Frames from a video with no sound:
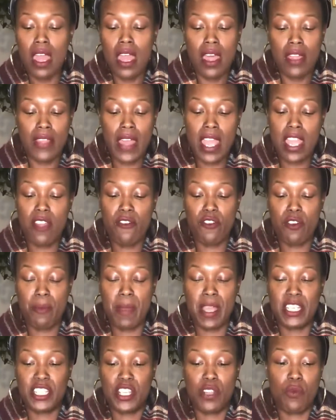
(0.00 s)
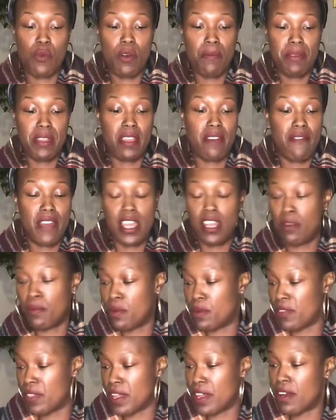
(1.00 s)
that information will be available
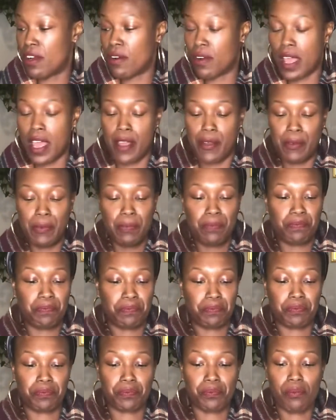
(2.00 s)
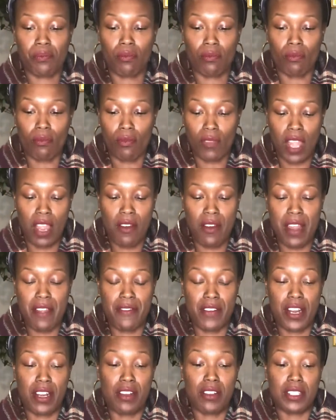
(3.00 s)
there, okay? All right,
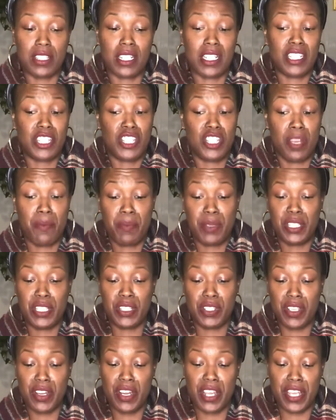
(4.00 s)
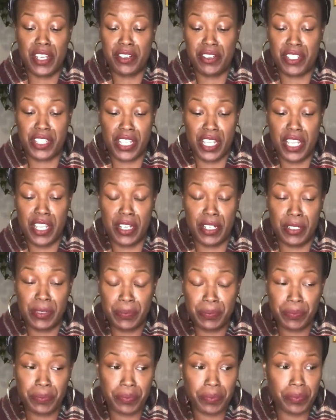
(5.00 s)
Virgo, so let's jump into your energy here.
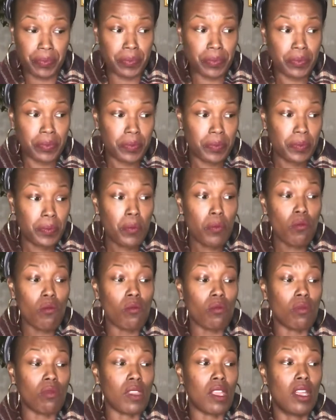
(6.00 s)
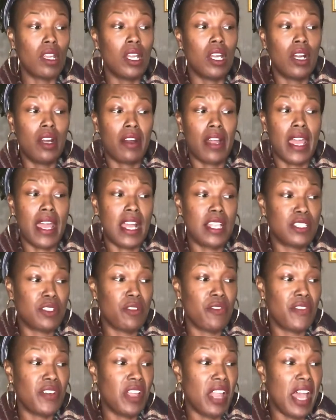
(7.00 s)
Okay, I do
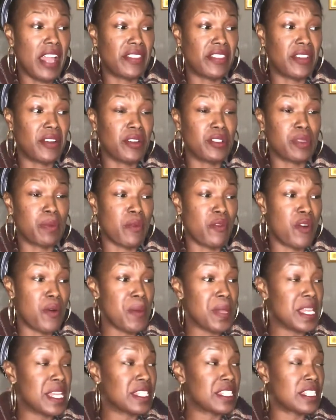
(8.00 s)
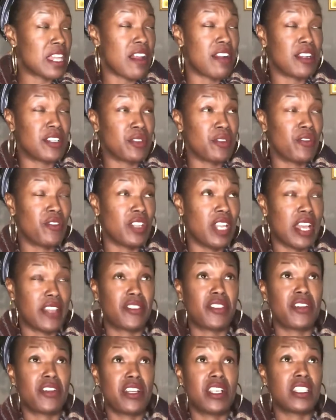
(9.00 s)
feel like there's, before we get started, I do feel like
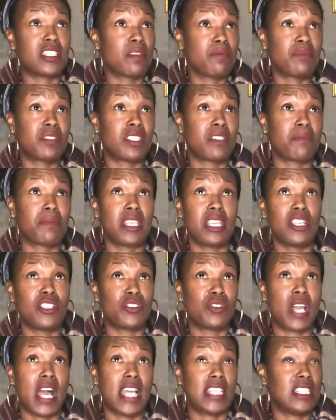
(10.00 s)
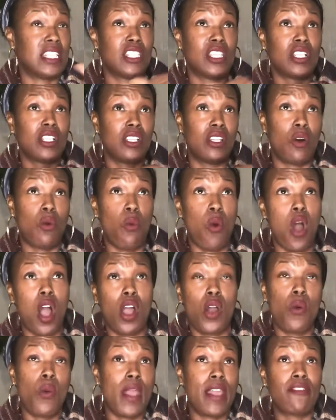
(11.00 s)
there is some things you guys need to walk
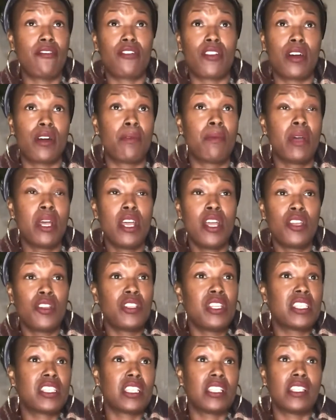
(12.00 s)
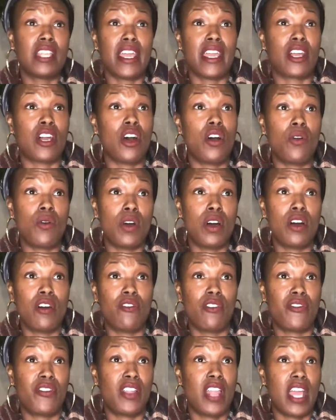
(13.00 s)
away from. You need to let go of.
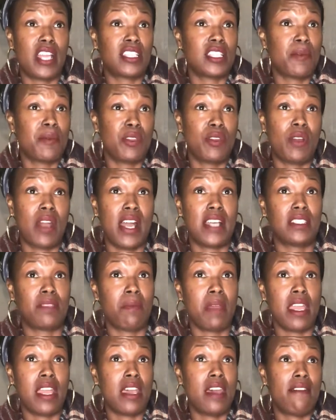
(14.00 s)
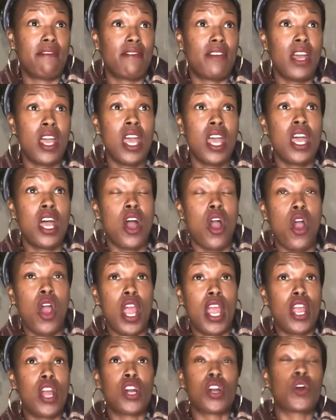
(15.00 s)
I feel like some of you guys may have...
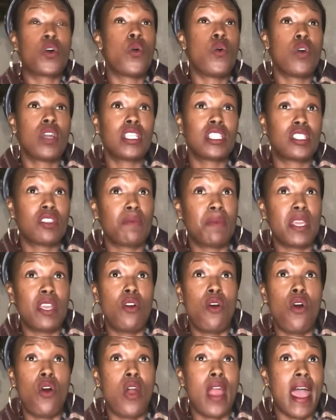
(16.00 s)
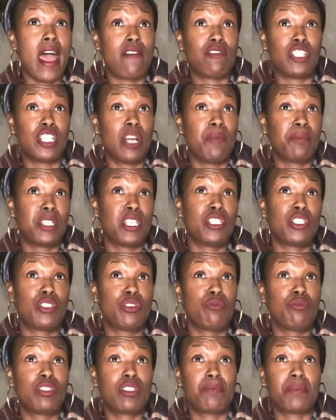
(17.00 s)
are going to be or have jumped
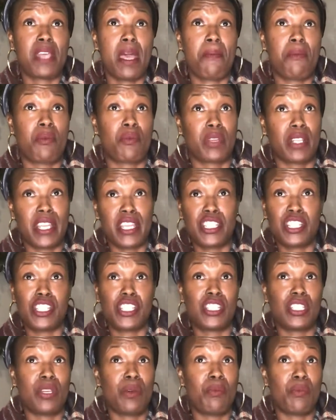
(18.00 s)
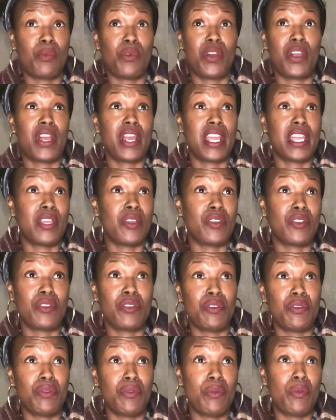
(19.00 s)
into some type of relationship where
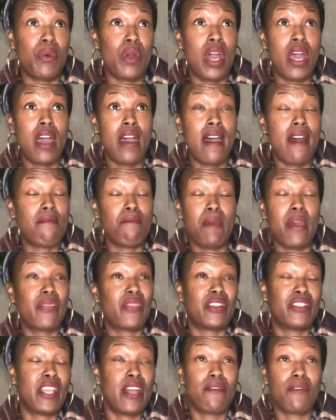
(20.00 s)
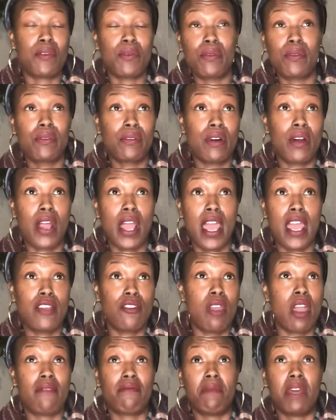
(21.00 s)
you have met the devil, okay? You
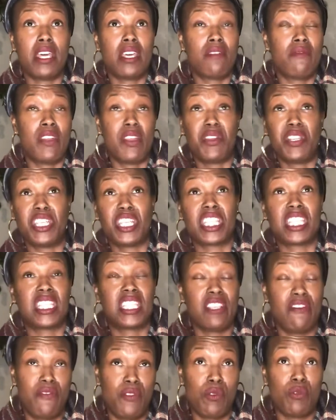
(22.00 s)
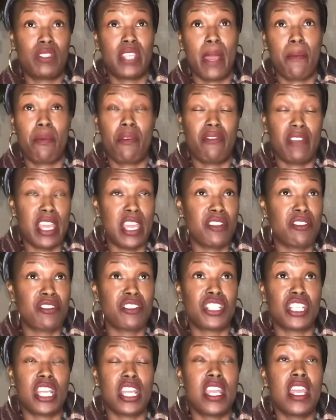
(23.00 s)
have met a very deceitful type of
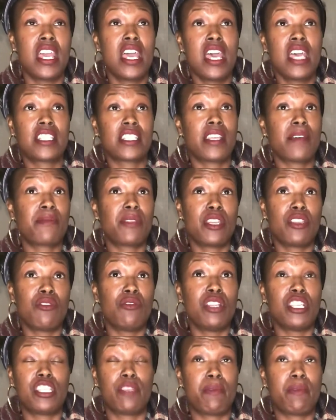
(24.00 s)
energy, something you need to